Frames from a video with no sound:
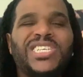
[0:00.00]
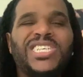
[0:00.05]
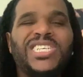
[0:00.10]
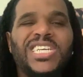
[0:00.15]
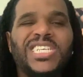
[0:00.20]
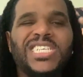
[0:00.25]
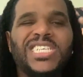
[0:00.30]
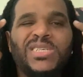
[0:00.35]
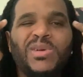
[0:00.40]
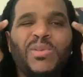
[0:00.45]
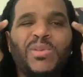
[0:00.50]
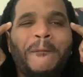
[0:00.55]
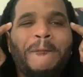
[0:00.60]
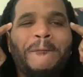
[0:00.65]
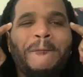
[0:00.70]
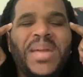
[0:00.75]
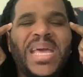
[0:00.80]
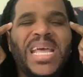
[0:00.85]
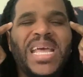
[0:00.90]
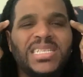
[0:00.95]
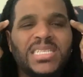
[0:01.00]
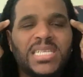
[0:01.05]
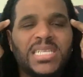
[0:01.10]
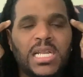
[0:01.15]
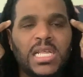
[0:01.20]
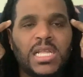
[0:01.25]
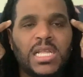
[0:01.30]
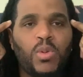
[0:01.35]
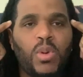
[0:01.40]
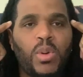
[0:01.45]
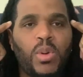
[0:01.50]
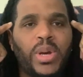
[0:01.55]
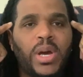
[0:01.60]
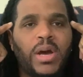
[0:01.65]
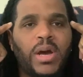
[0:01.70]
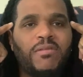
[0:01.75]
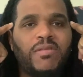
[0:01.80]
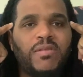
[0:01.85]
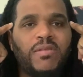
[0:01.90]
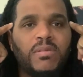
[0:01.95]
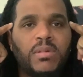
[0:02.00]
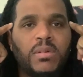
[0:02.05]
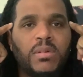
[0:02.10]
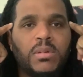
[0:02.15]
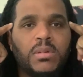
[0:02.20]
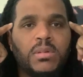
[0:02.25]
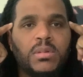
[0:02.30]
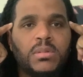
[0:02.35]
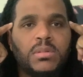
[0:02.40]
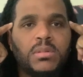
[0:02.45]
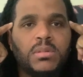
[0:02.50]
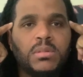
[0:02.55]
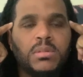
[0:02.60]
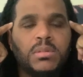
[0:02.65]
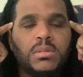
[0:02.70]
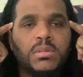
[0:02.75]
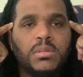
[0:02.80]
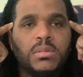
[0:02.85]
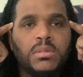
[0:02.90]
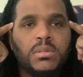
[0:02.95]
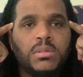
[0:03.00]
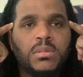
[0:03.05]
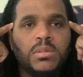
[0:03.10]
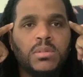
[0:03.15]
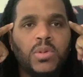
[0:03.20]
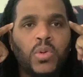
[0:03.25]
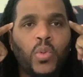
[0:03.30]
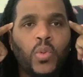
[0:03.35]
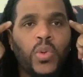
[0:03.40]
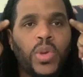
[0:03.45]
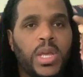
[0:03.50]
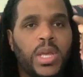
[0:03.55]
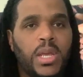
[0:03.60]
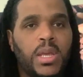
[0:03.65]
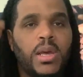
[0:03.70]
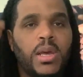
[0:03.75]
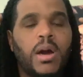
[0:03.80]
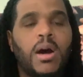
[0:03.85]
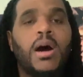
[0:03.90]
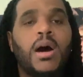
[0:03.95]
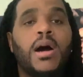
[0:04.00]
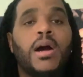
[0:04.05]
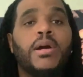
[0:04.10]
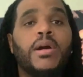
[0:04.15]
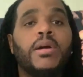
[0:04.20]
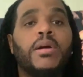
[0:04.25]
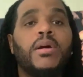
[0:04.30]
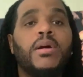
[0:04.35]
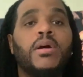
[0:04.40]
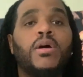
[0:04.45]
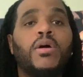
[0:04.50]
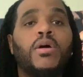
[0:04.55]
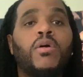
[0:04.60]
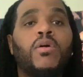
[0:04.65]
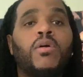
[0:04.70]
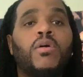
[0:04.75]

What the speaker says: we not change the mentality we have, we are